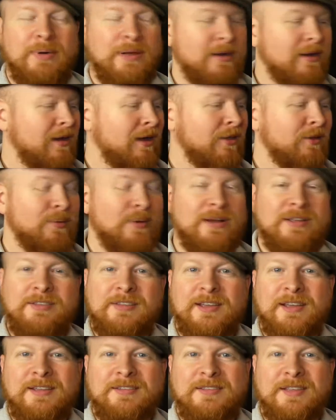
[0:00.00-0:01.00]
But otherwise,
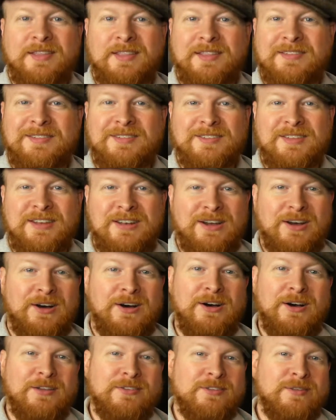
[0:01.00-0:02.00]
like I said, this is an
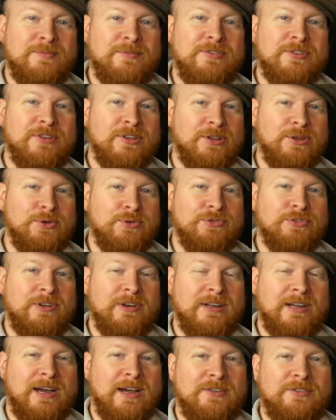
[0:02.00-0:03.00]
awesome solution,
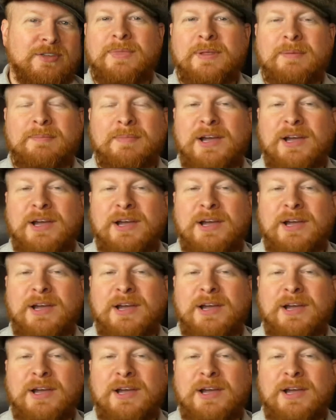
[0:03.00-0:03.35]
guys.